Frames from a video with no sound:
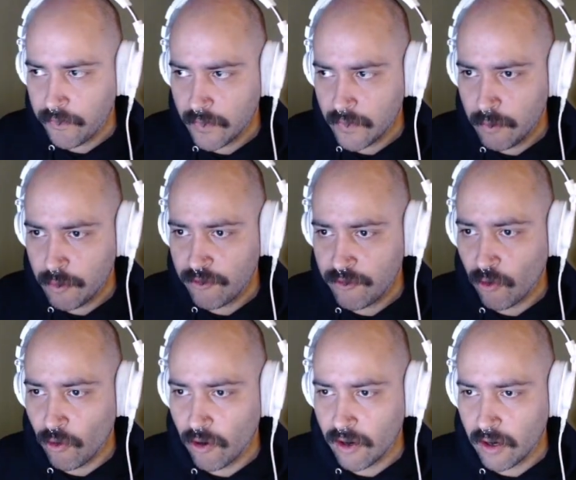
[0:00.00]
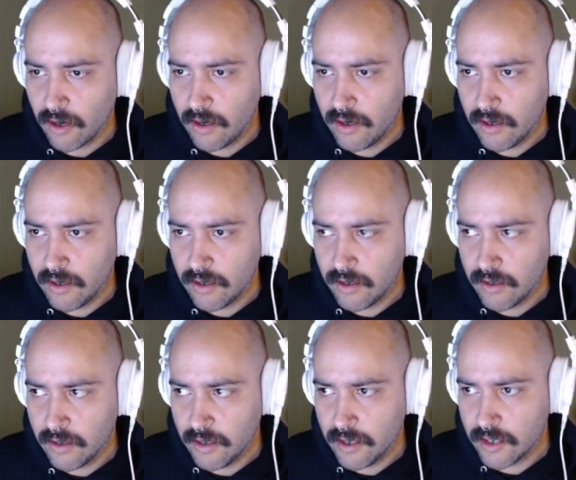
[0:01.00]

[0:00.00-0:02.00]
before the